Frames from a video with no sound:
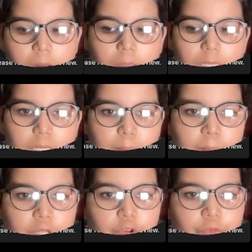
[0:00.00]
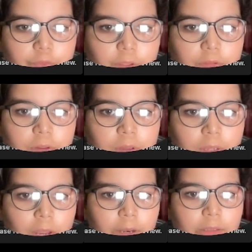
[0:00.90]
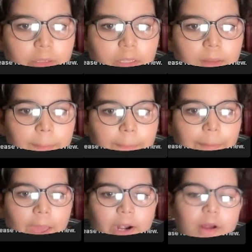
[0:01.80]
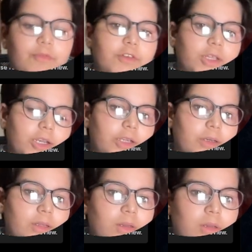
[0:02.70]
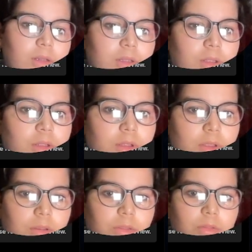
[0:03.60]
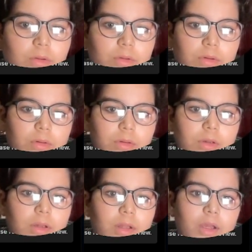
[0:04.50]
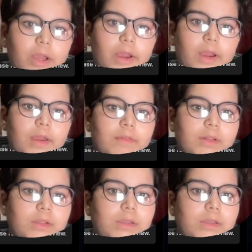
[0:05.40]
image first and the para after it. So I will